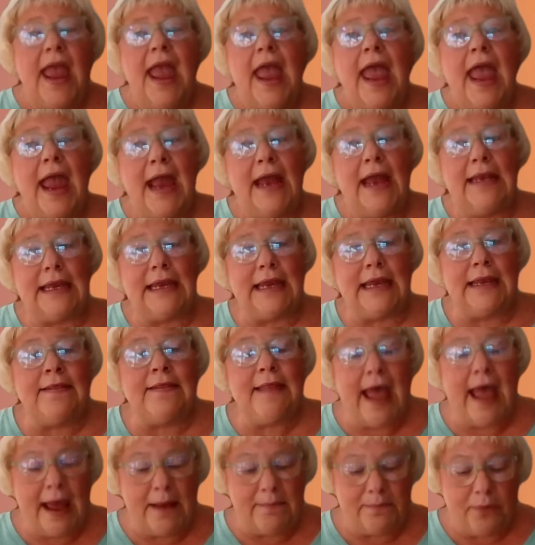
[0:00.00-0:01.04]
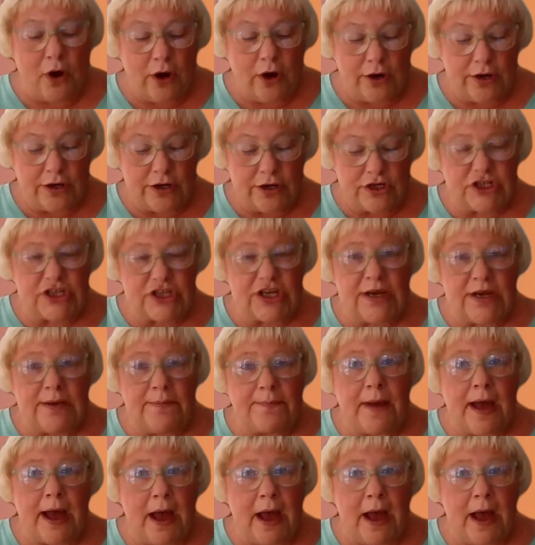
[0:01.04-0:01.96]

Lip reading: And in that partnership,